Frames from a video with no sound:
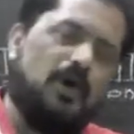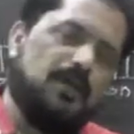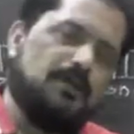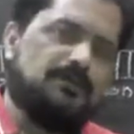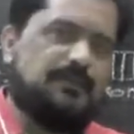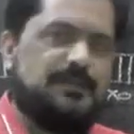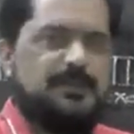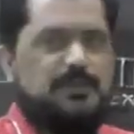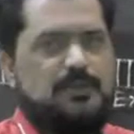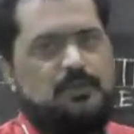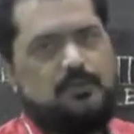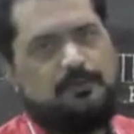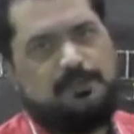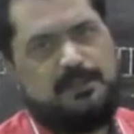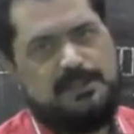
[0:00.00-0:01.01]
or
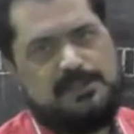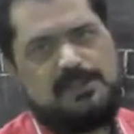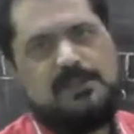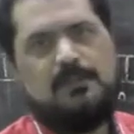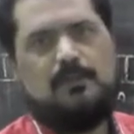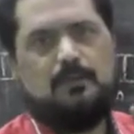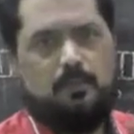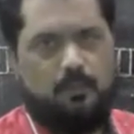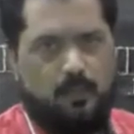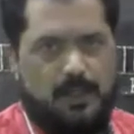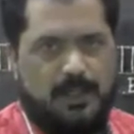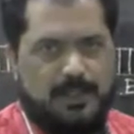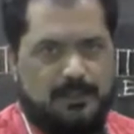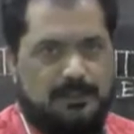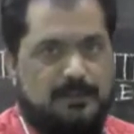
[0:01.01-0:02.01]
22 plus
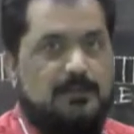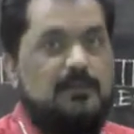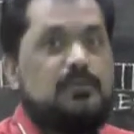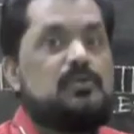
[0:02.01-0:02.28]
Y.